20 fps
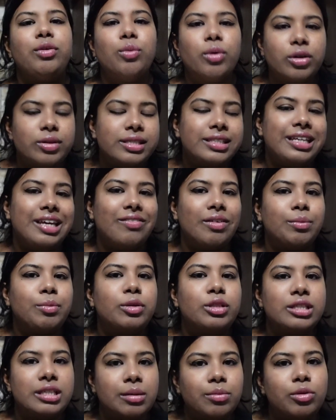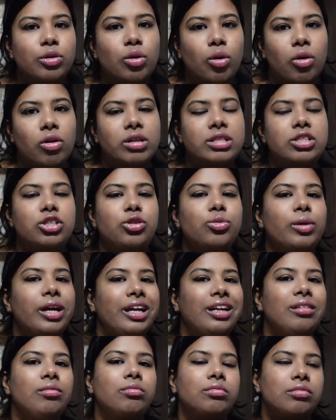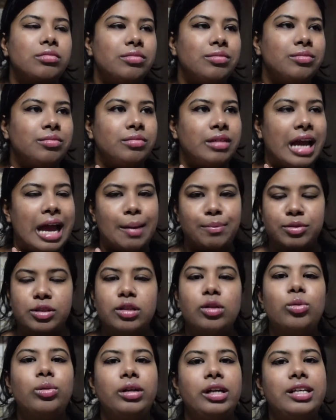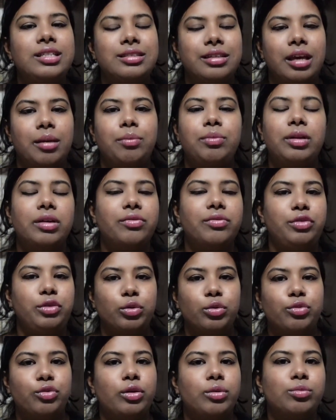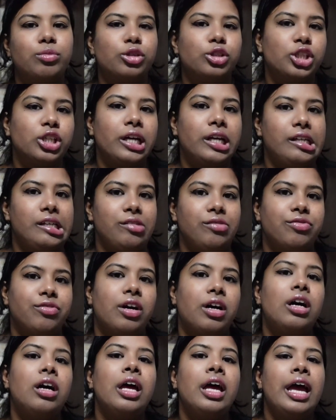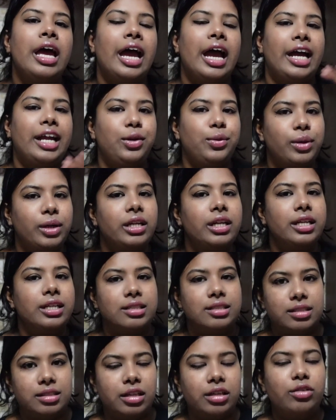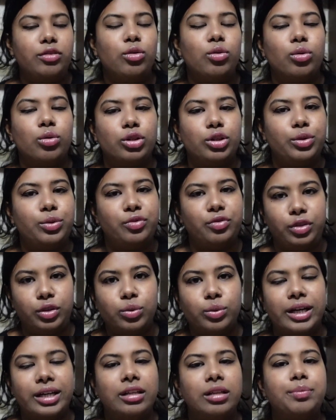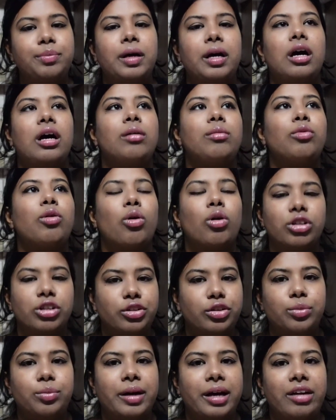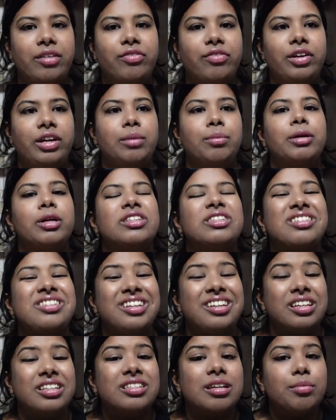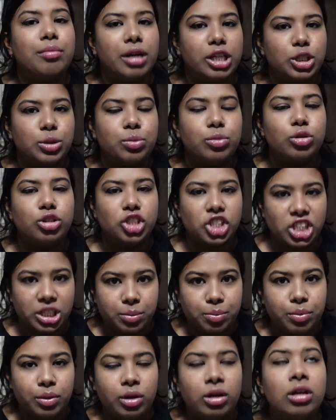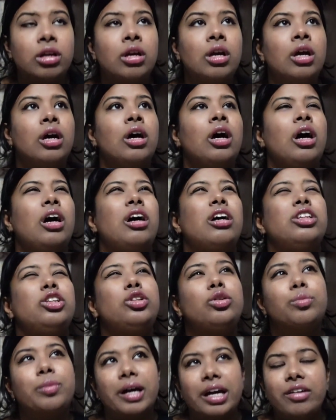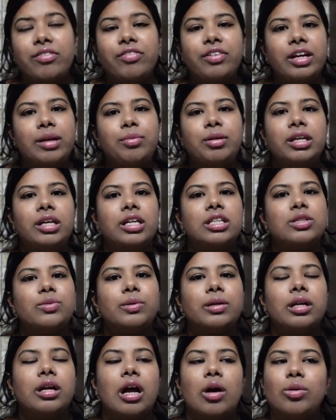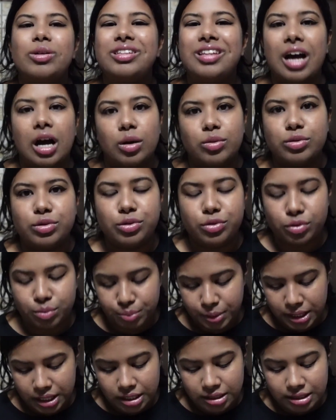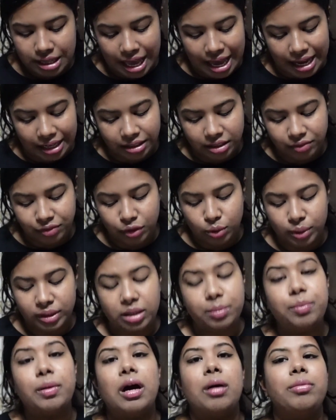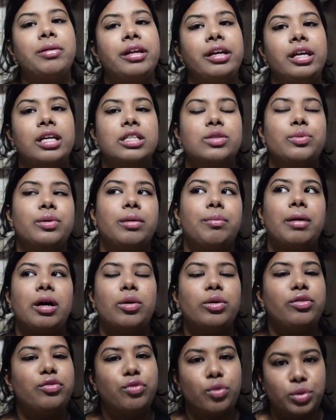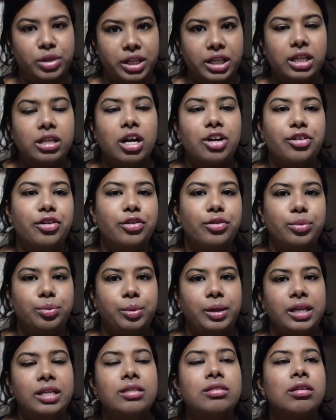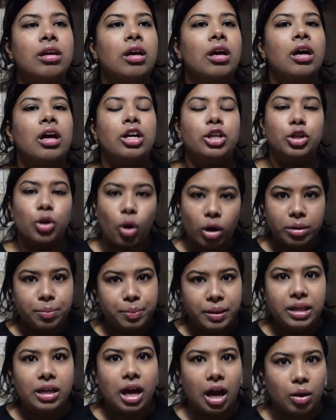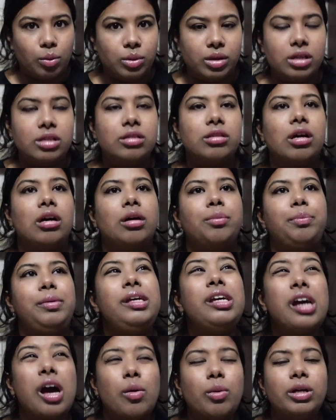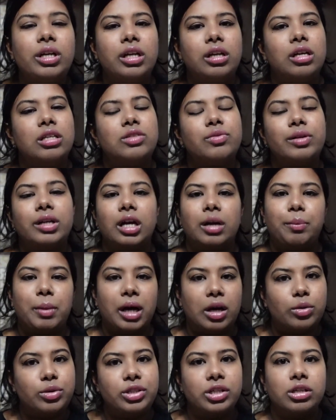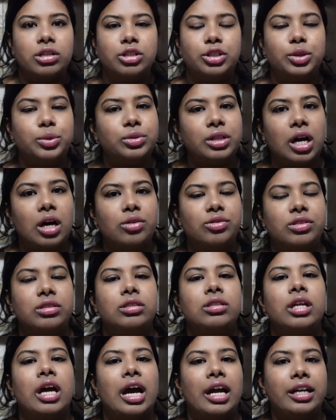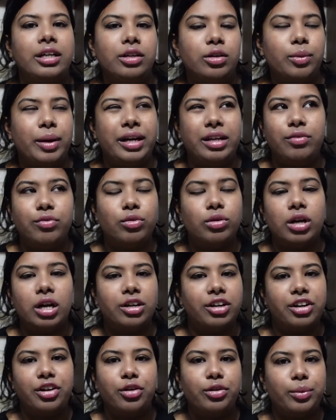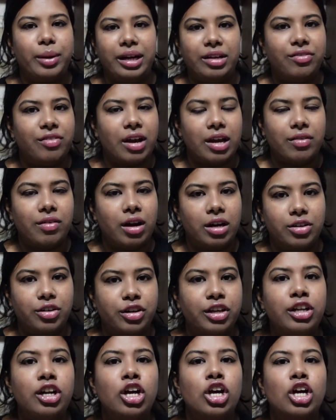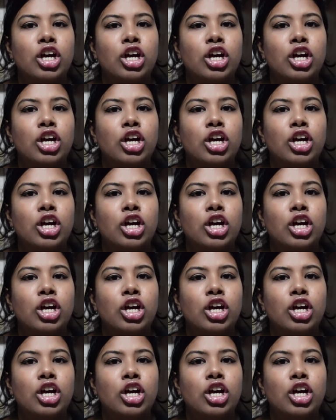want to save up on some cost, you can absolutely skip the view from Burj Khalifa and you can instead go to View at the Palm or the Dubai Frame because the tickets are much more cheaper. The Dubai Frame tickets were around 1,000 rupees and the View at the Palm tickets were about 1,400 rupees. Non-peak hours, peak hour tickets were about 2,000 and 2,400 or 2,500.